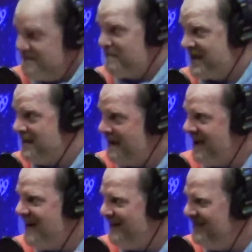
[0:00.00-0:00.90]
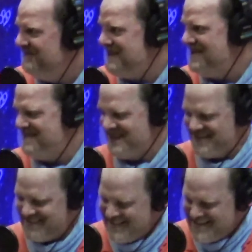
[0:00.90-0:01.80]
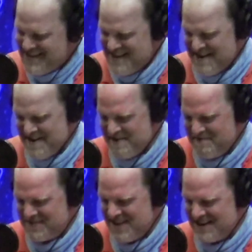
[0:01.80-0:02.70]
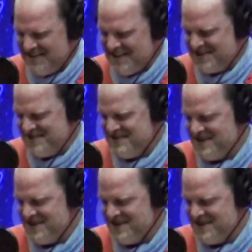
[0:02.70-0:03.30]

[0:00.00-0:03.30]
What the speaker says: Kapow, Batman. A collection,